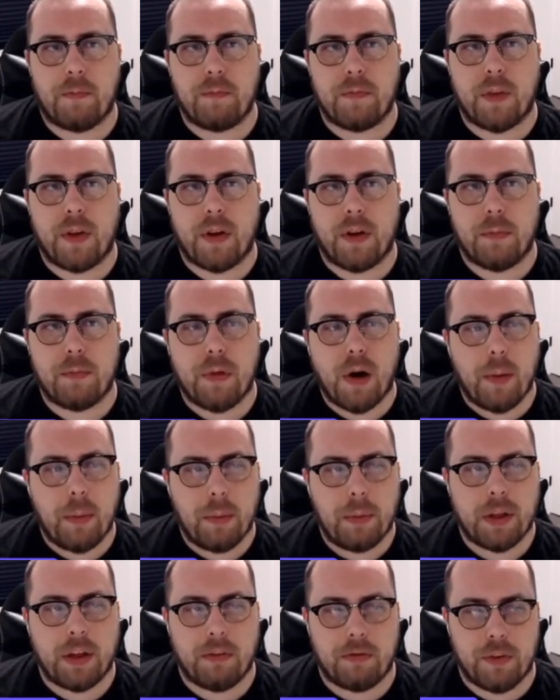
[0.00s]
probably a
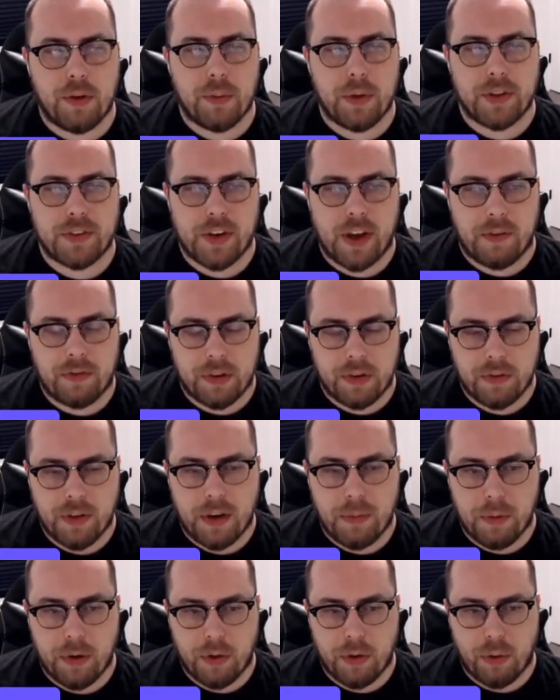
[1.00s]
few months after Vapor
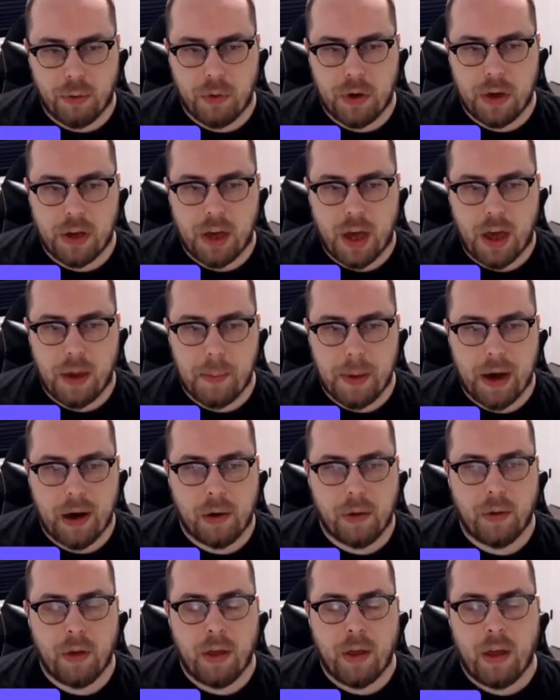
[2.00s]
3 came out.
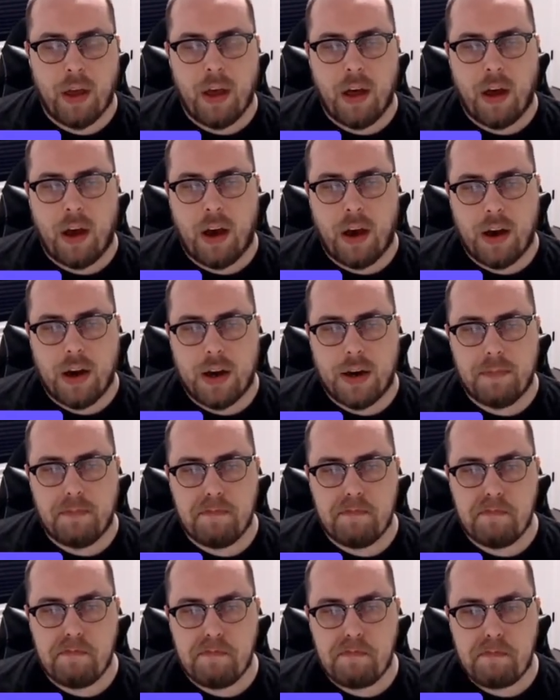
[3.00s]

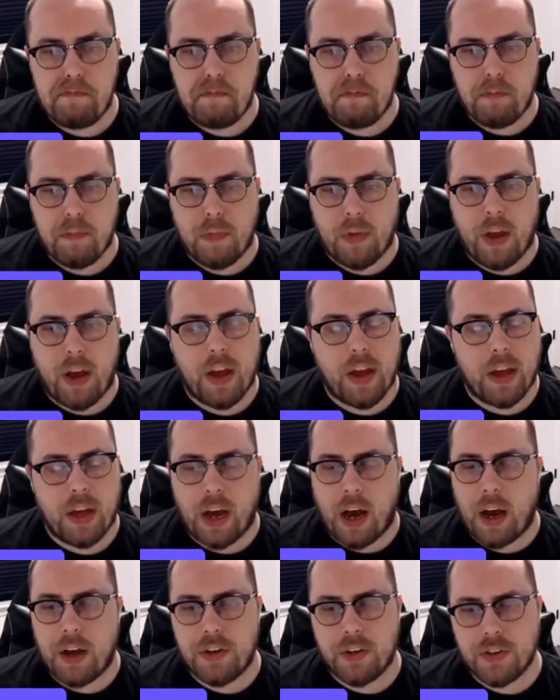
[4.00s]
I
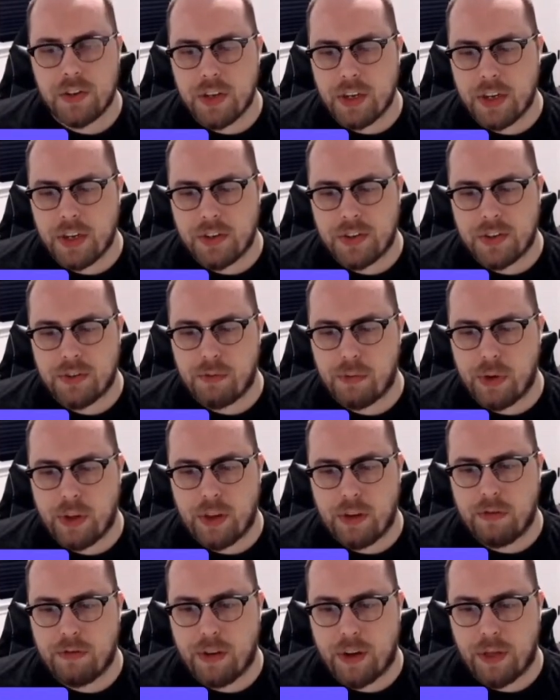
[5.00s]
just think it's a really fun
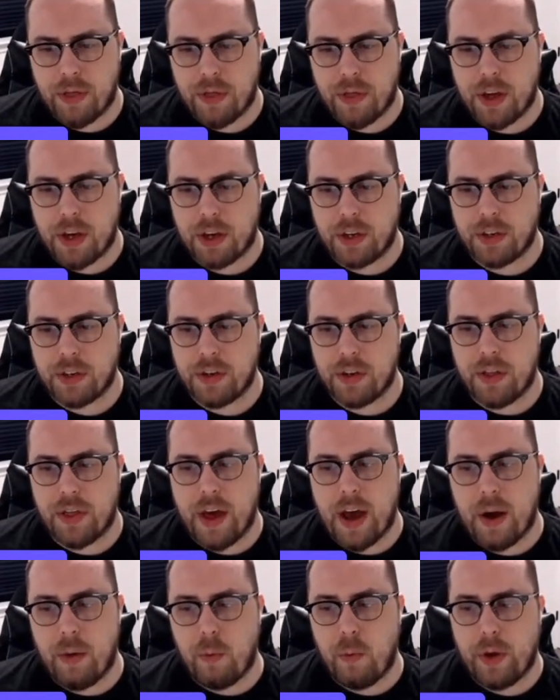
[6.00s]
thing that
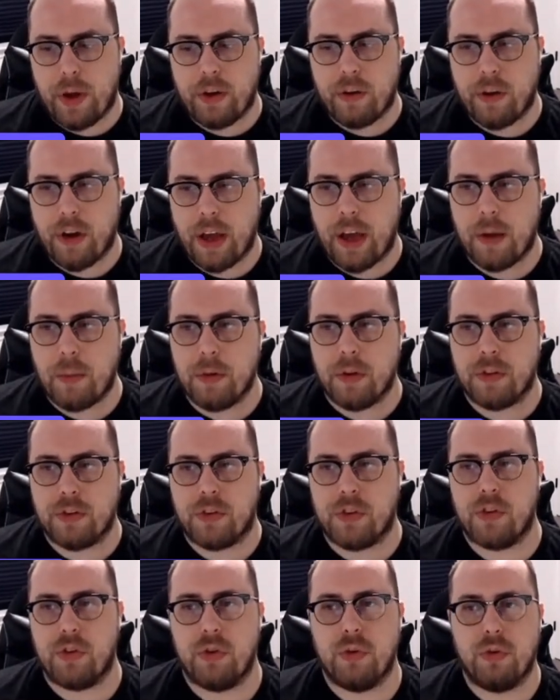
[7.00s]
we are able
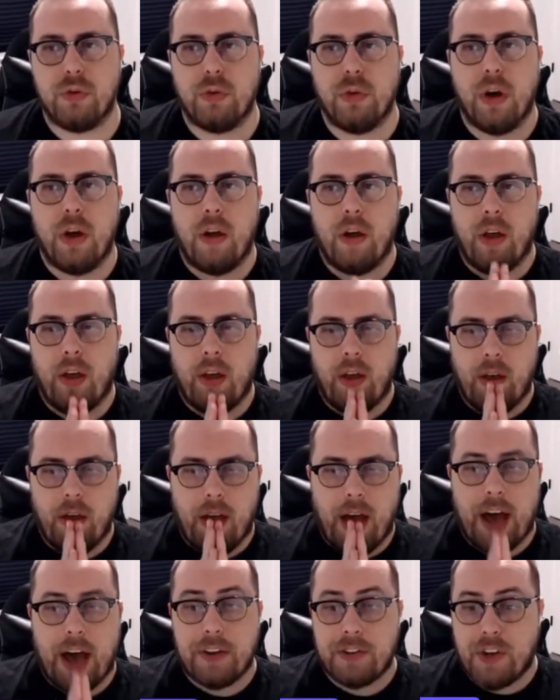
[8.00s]
to, as
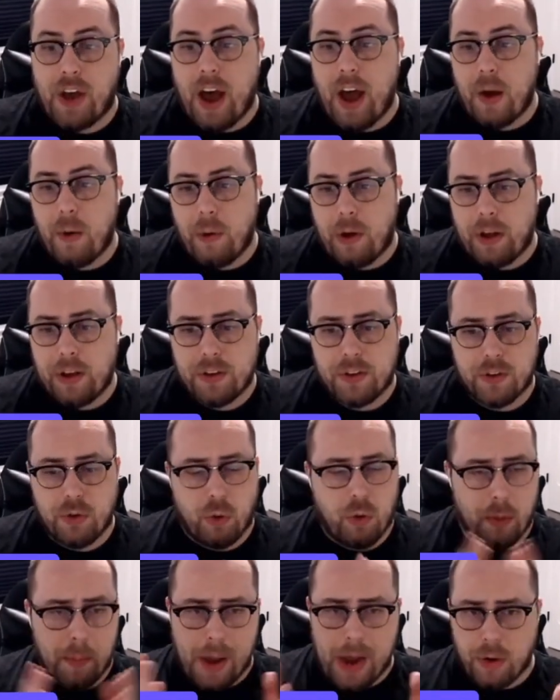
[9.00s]
iOS or
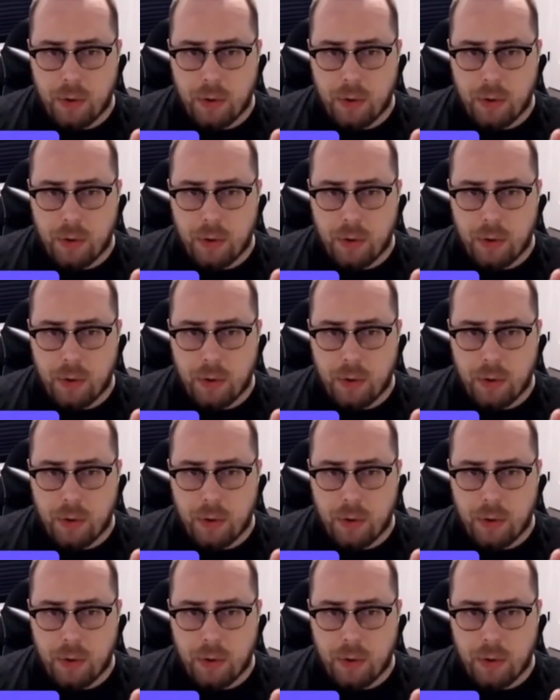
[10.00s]
macOS